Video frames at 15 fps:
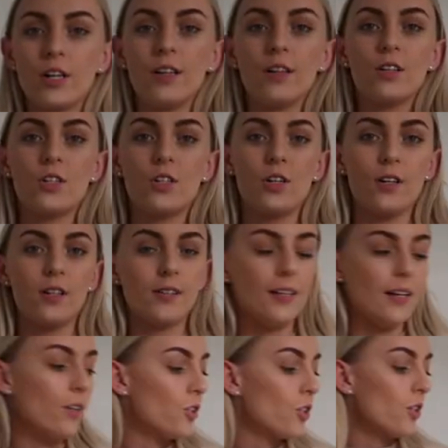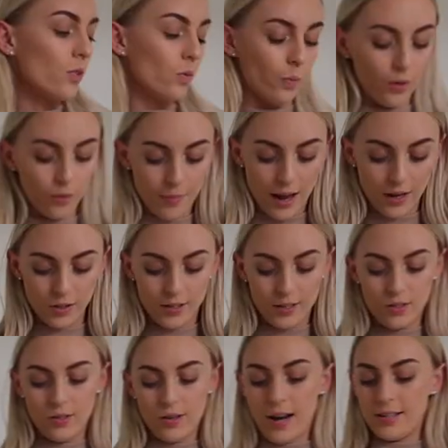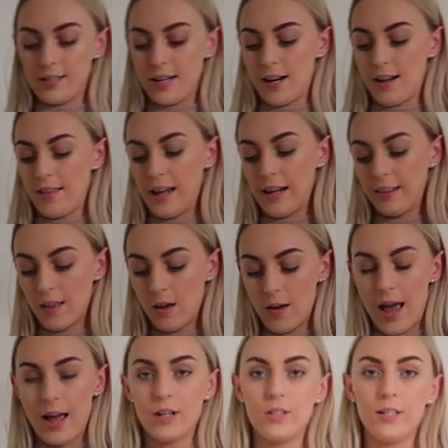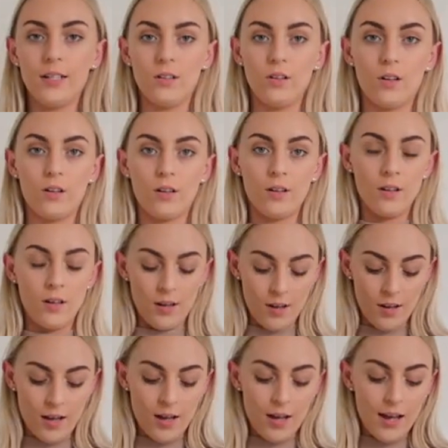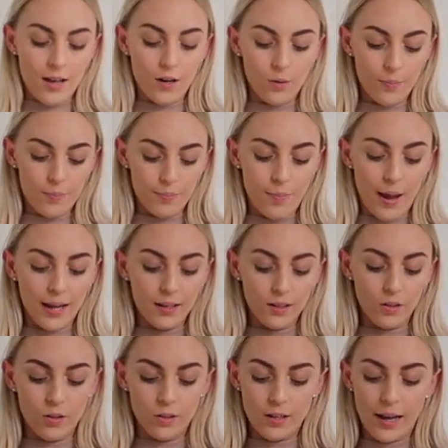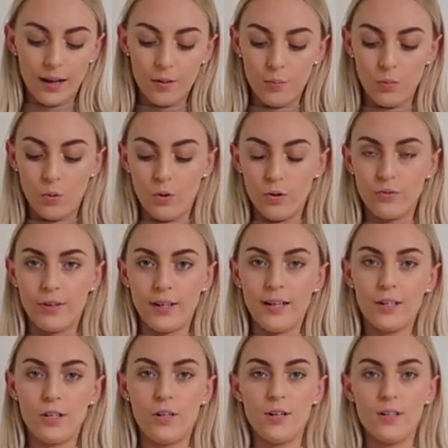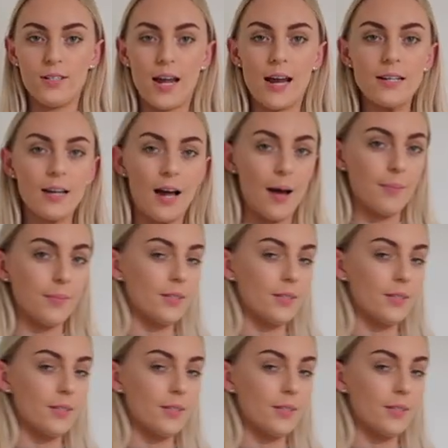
you the shoes these shoes will match this dress and I think they'll actually look it'll make it look like a more really cute daytime